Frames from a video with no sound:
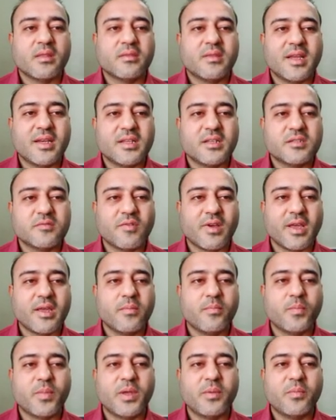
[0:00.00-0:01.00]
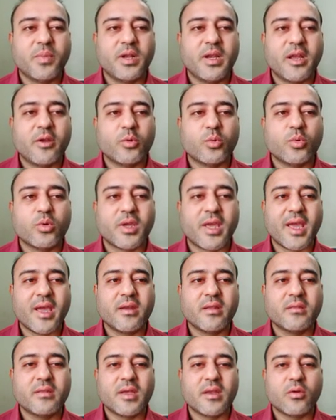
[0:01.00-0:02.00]
That is why people have to
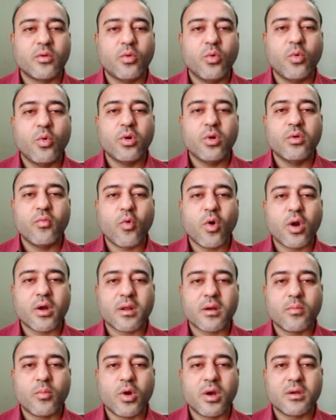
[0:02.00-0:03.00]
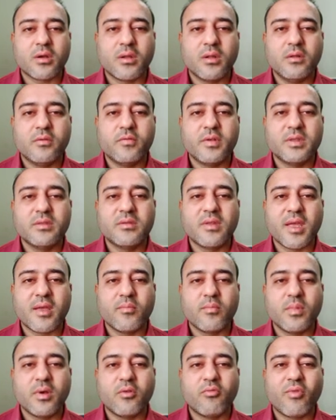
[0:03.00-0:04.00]
carry their own water bottle with
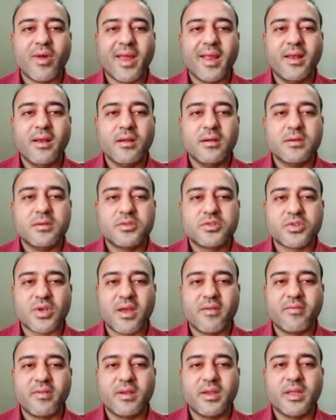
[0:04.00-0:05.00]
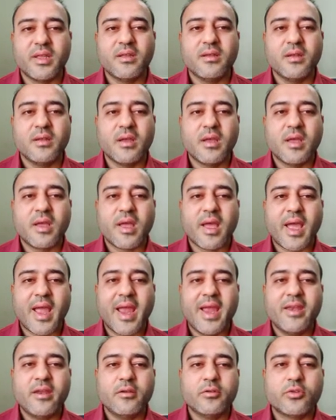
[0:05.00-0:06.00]
them while traveling
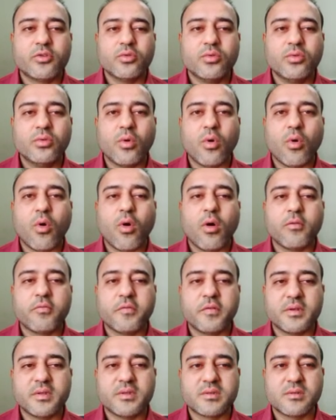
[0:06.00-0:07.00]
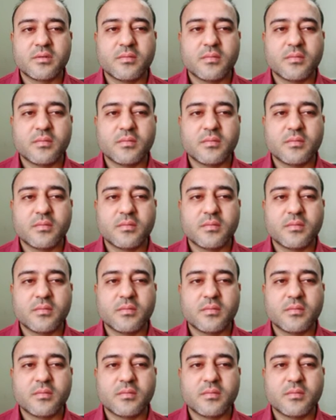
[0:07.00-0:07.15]
and to office.